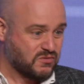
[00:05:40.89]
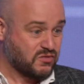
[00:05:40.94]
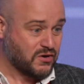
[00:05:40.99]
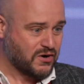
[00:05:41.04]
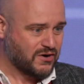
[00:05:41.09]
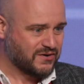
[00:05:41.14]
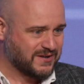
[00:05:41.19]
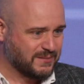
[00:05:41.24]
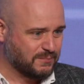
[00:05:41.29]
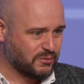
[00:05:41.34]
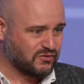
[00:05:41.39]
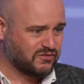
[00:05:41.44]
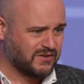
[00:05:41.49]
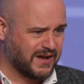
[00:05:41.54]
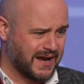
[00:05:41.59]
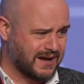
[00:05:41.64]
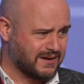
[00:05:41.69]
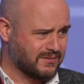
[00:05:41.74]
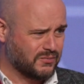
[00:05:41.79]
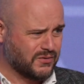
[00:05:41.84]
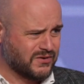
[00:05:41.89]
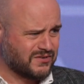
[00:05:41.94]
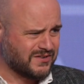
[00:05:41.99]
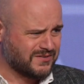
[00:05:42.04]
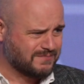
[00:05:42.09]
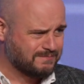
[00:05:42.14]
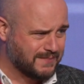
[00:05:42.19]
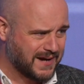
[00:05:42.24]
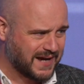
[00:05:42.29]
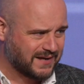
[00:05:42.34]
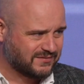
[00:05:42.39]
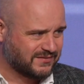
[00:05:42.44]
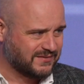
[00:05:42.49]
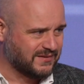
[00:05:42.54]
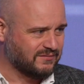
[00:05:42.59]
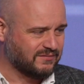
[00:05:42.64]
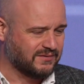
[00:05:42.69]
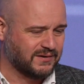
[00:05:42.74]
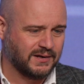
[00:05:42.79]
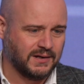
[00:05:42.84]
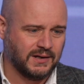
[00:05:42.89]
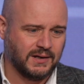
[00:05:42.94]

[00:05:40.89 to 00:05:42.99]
30%, which is massive.